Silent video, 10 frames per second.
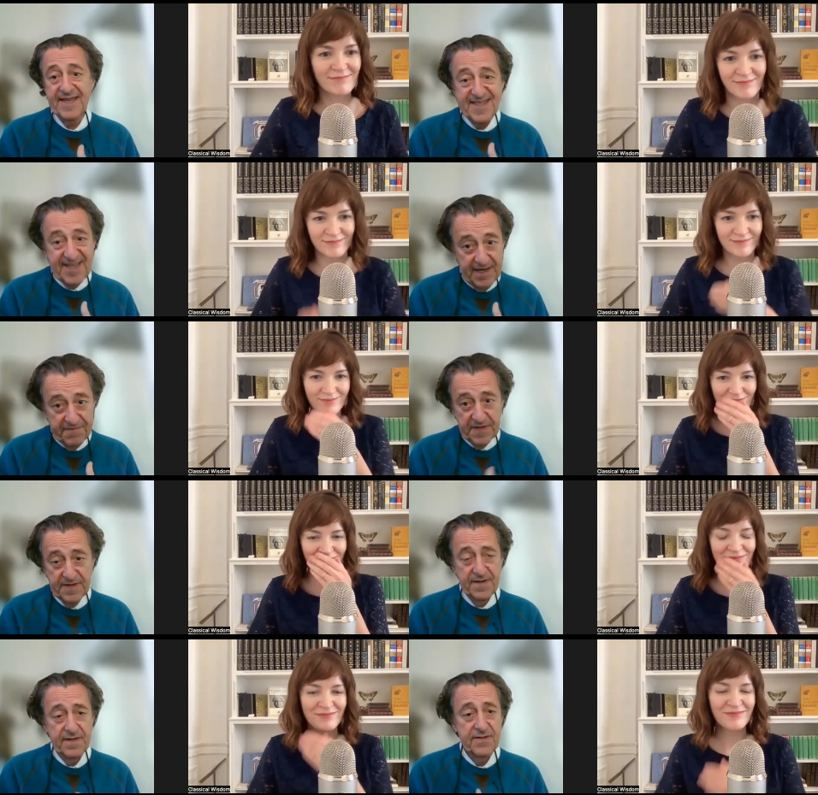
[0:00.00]
Speaker 1: is
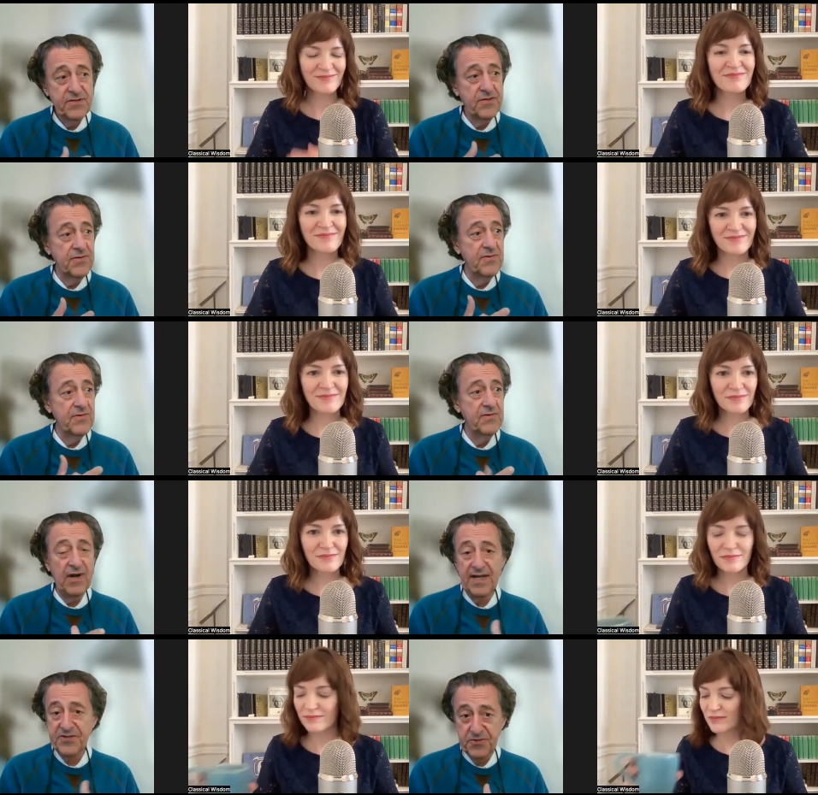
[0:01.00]
given to
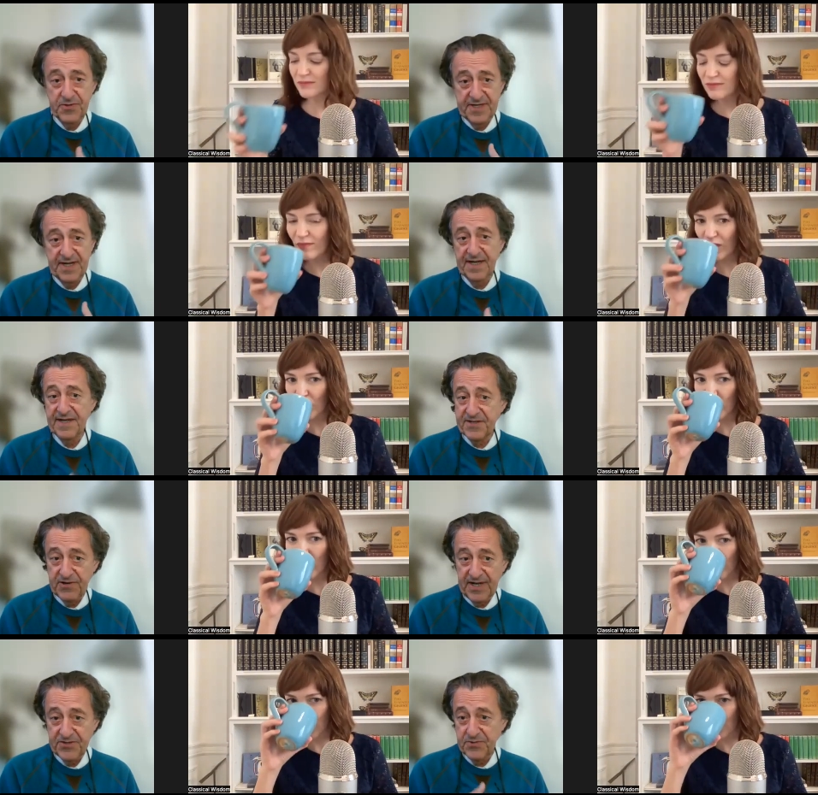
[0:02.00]
graduate and
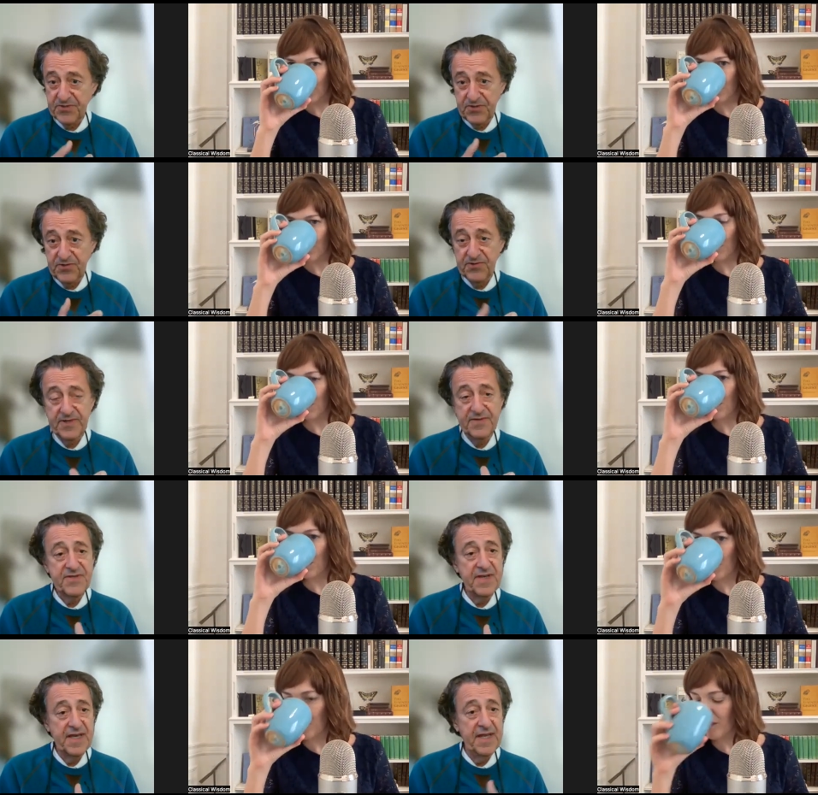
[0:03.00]
undergraduate
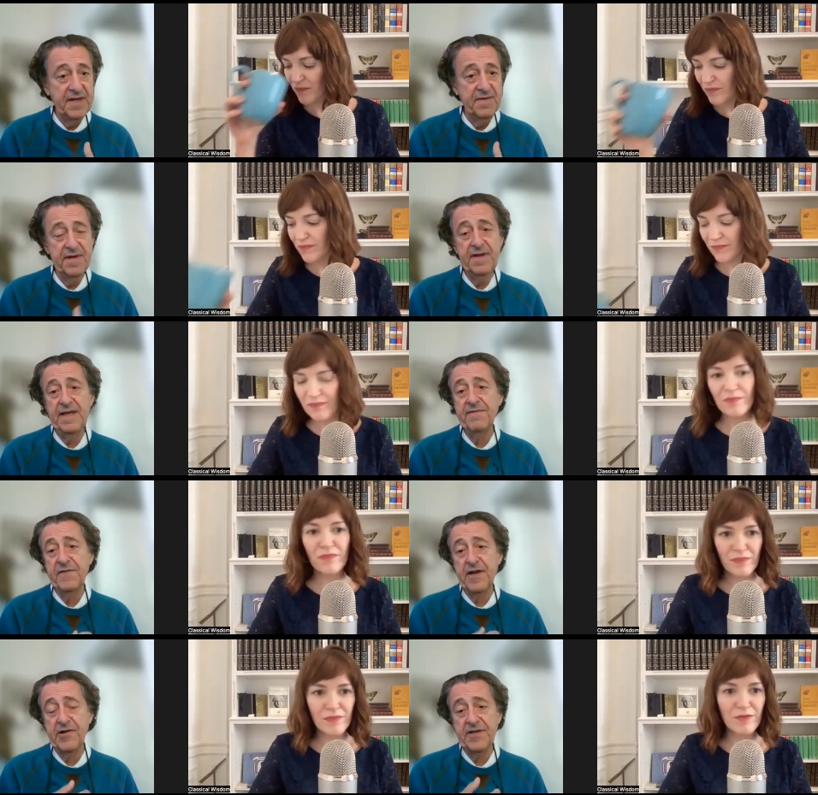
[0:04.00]
students in, in
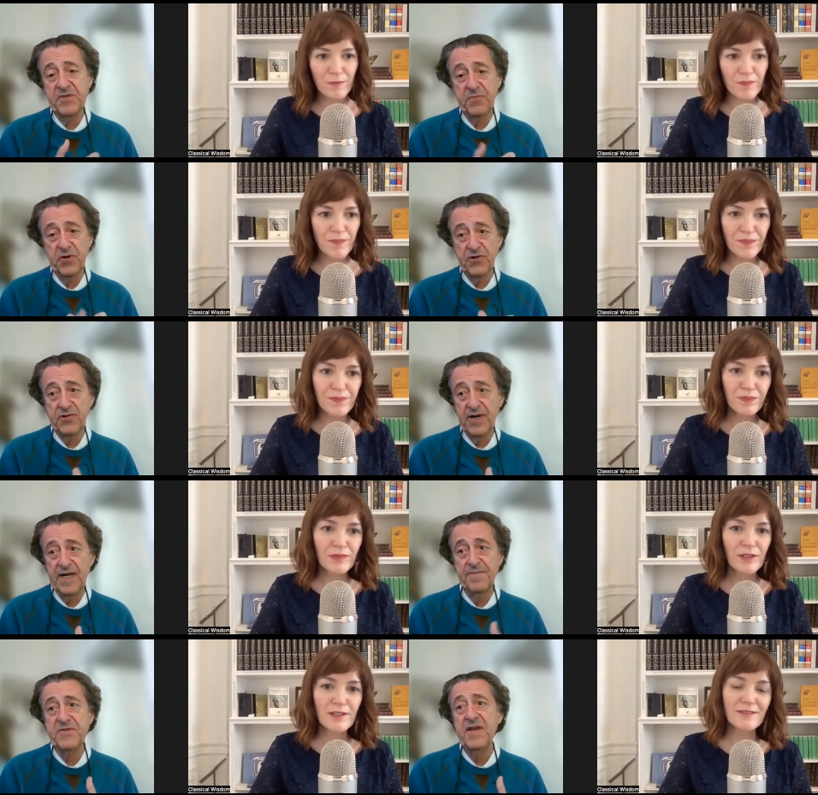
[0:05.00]
various
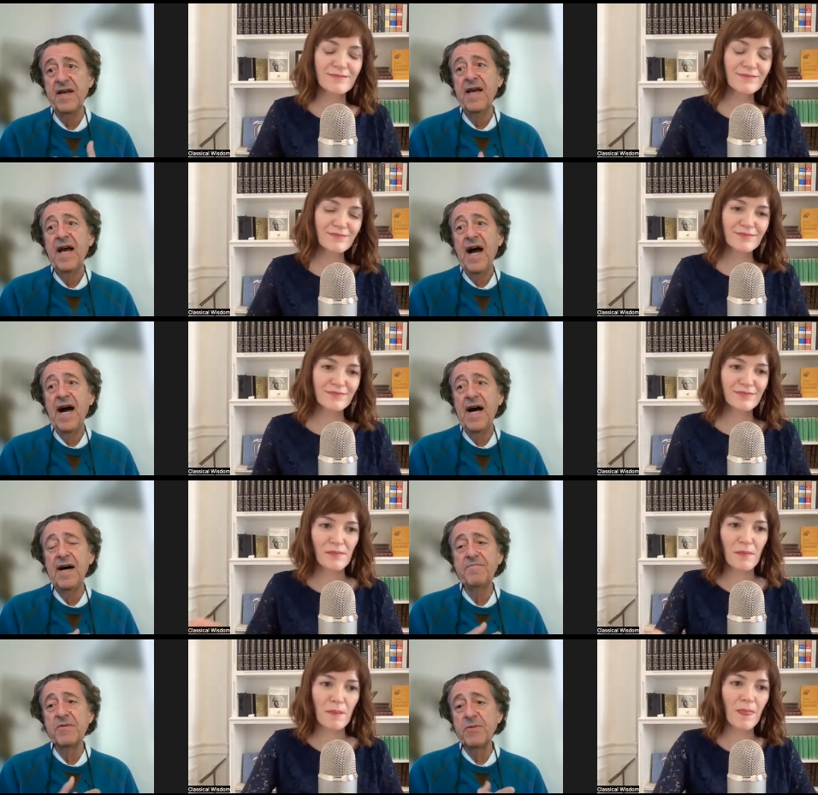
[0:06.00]
programs,
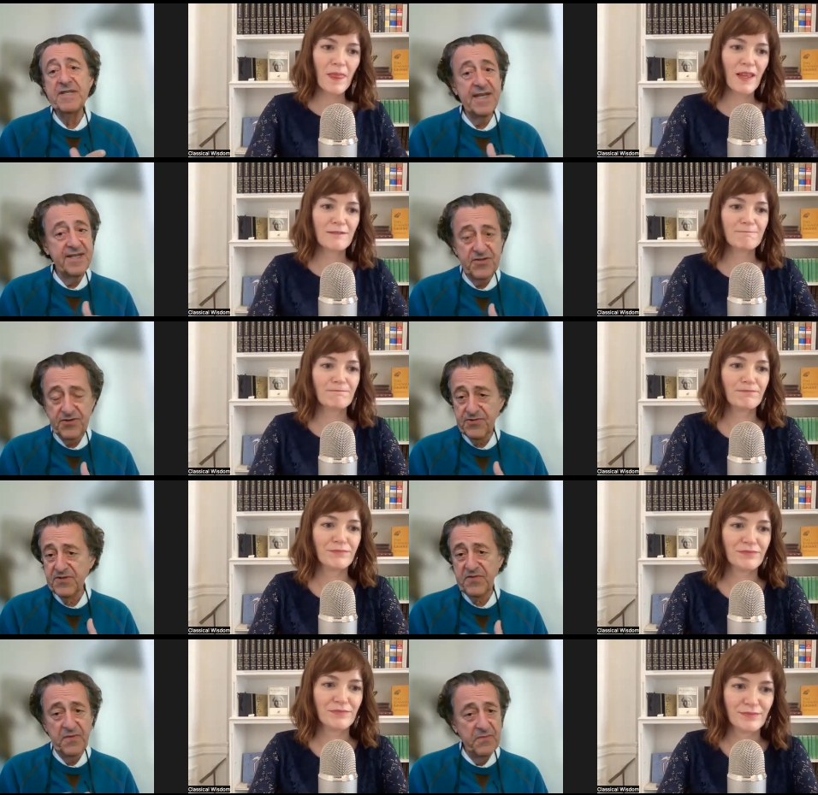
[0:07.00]
uh, but we take
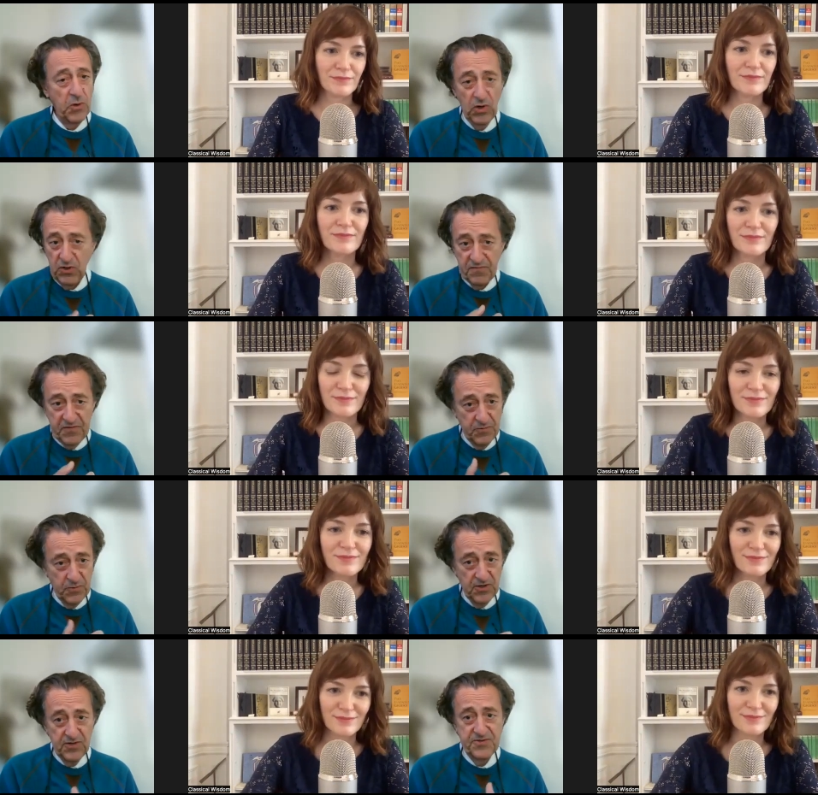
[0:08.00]
students from all over the
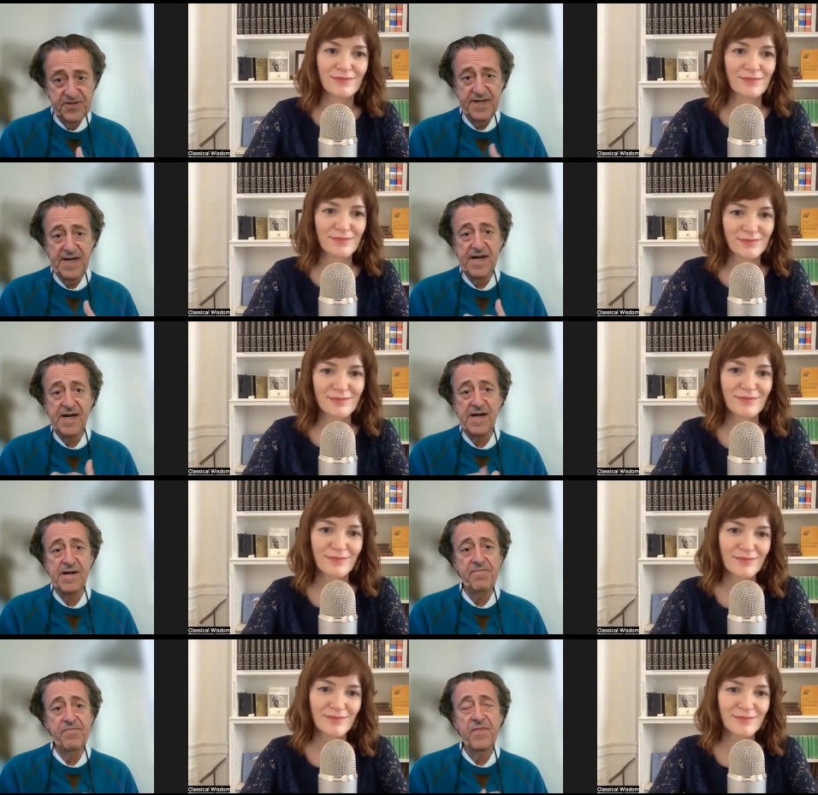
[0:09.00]
world.
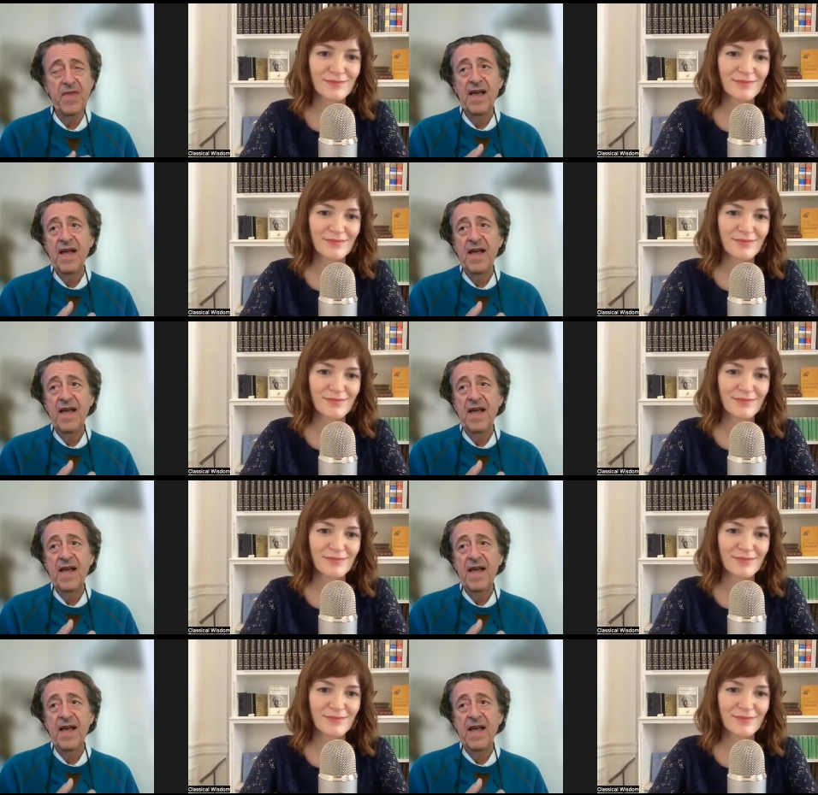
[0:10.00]
Um,